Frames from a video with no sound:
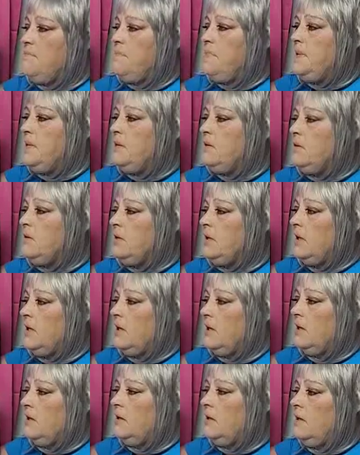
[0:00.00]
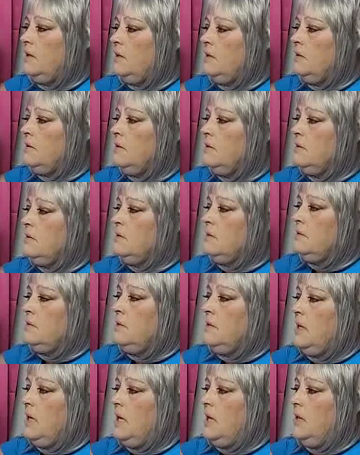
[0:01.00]
billion,
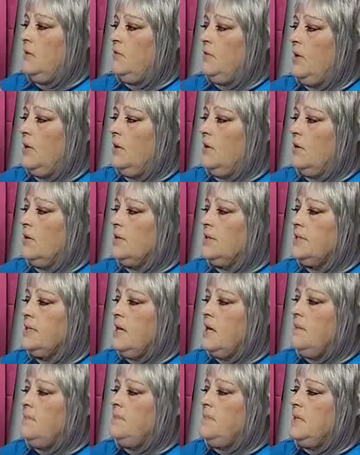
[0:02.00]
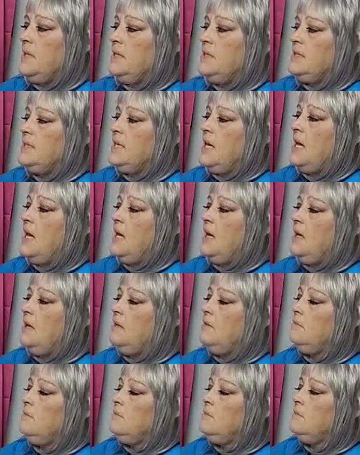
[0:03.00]
and there are some that
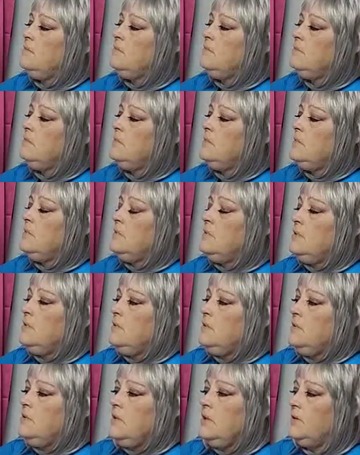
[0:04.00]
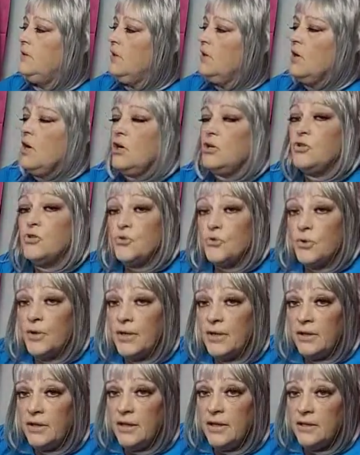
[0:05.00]
say that there are
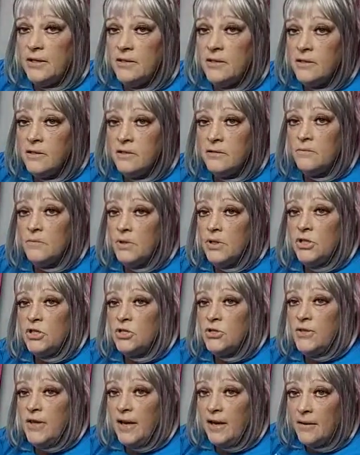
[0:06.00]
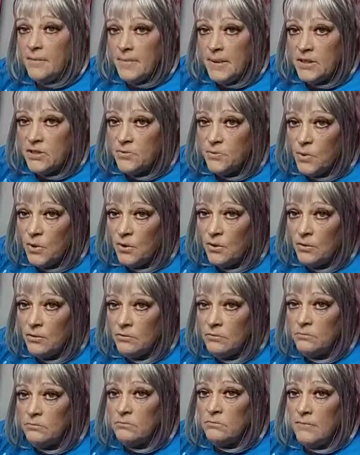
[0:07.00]
trillions, which they are much more
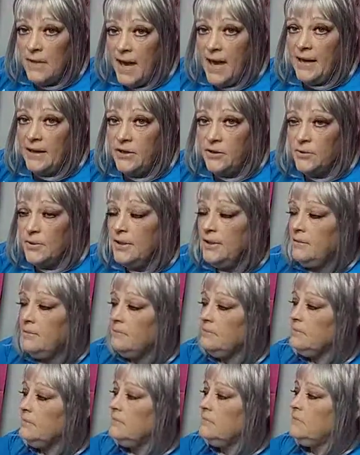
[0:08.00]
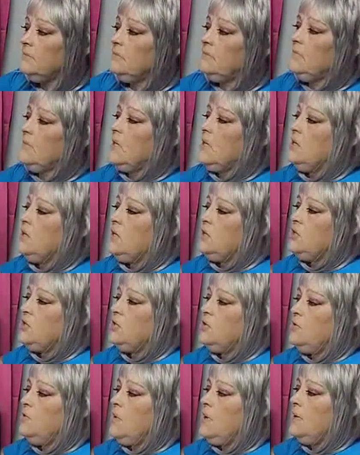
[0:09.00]
accurate,
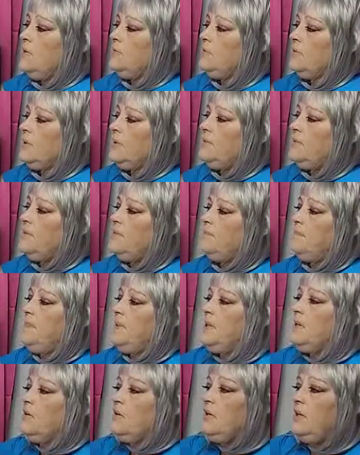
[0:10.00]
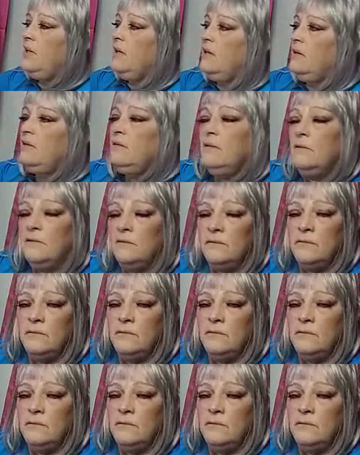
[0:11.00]
200 billion